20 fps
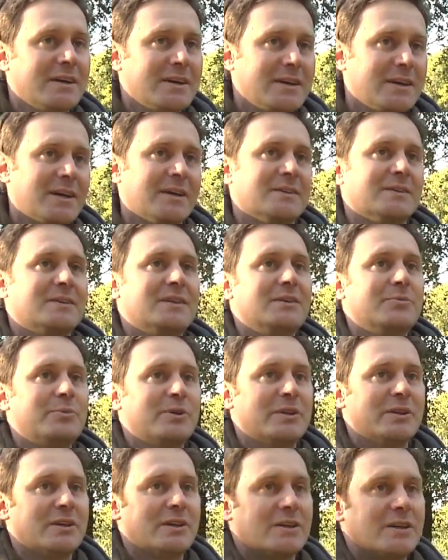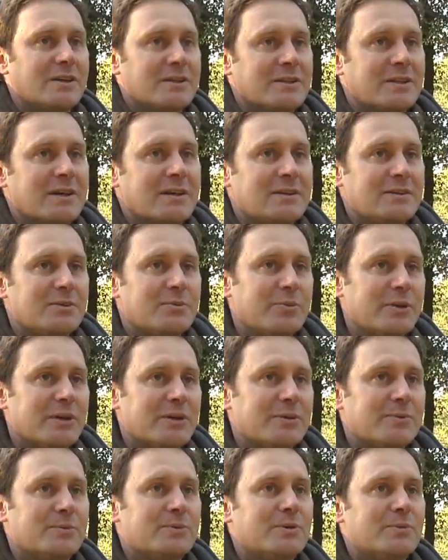Again, keeping the garden that little bit
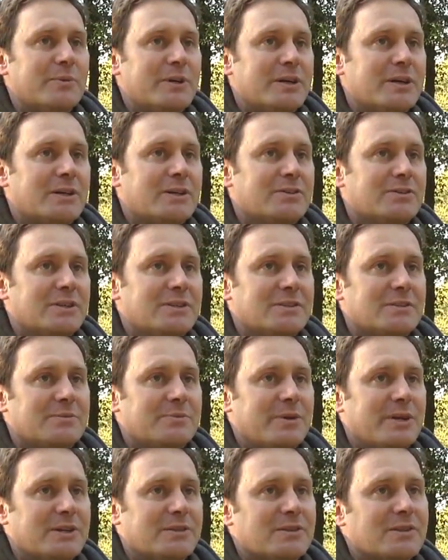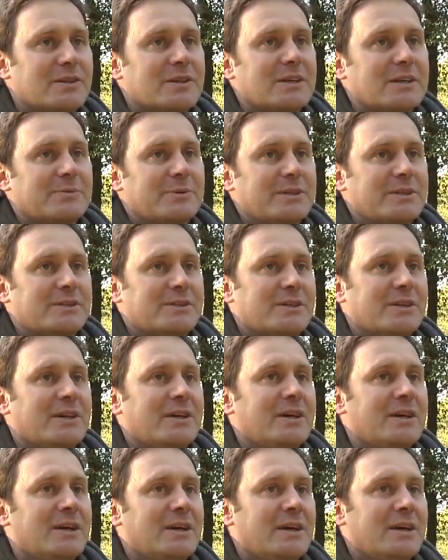warmer, creating a microclimate.
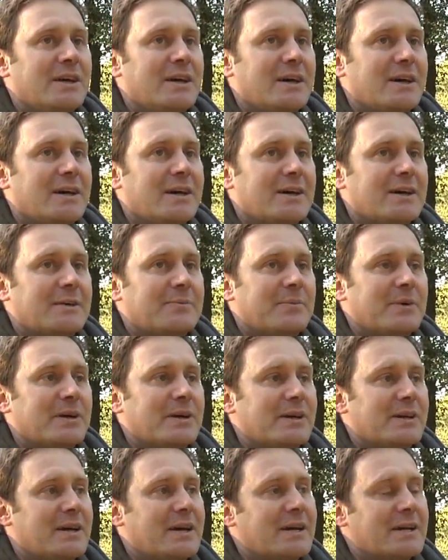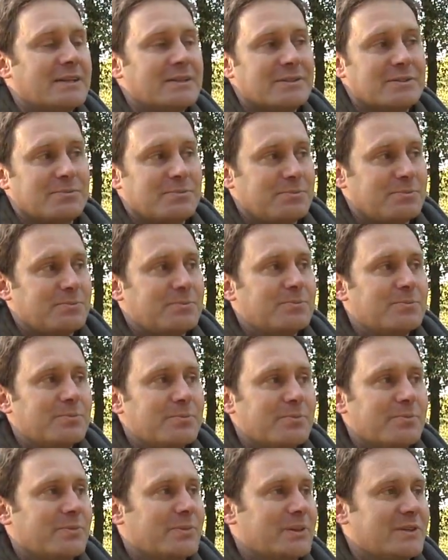and
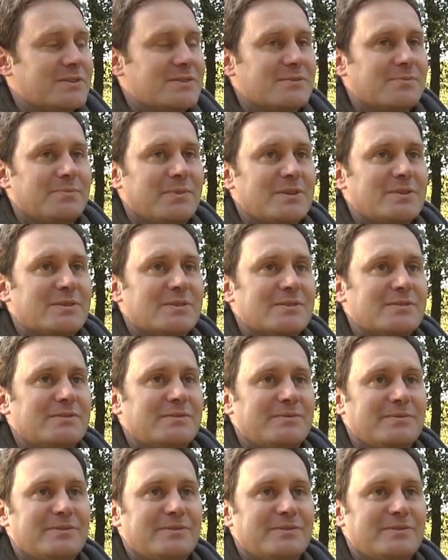it's, it's just